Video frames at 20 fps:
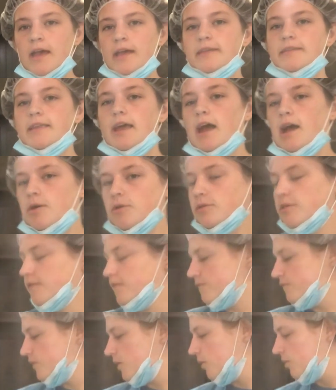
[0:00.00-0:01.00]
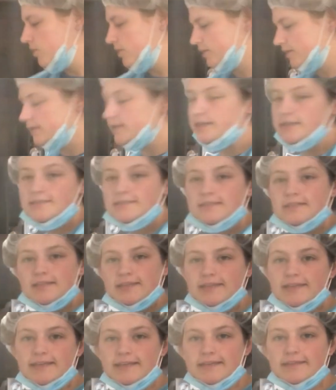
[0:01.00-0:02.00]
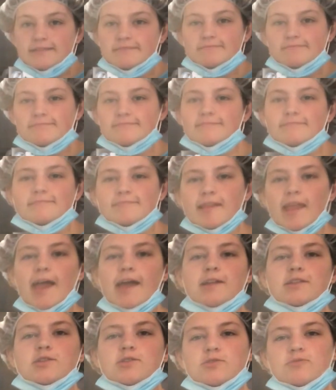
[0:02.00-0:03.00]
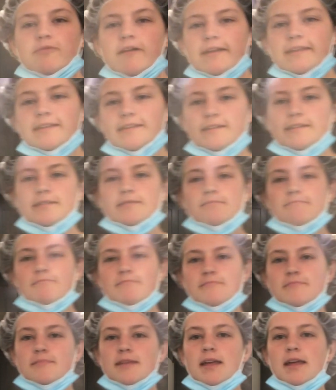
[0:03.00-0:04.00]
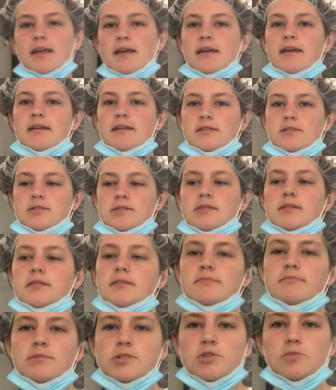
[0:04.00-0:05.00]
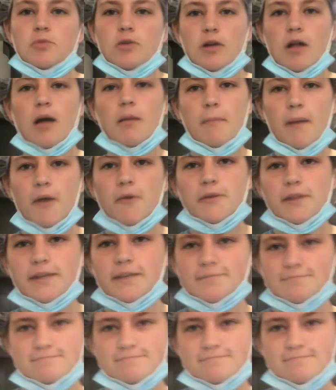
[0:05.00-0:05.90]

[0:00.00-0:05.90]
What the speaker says: Now the flow hood is clean and you're ready to do more compounding.